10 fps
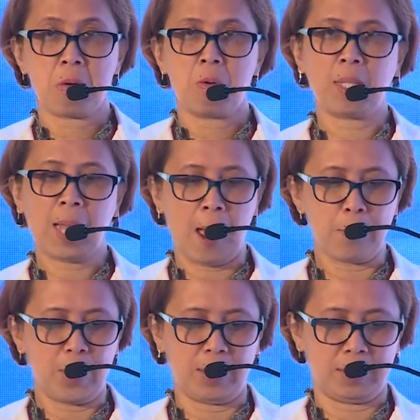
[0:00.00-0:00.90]
What
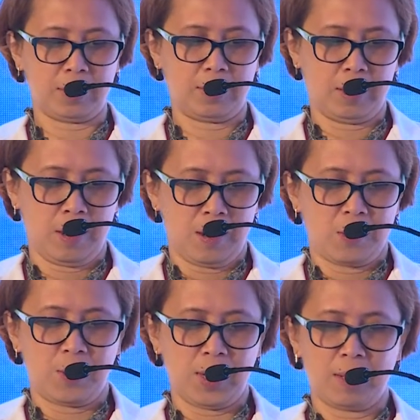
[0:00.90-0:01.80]
happened?
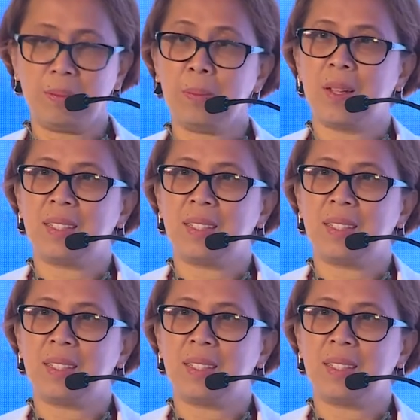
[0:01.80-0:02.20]
Well,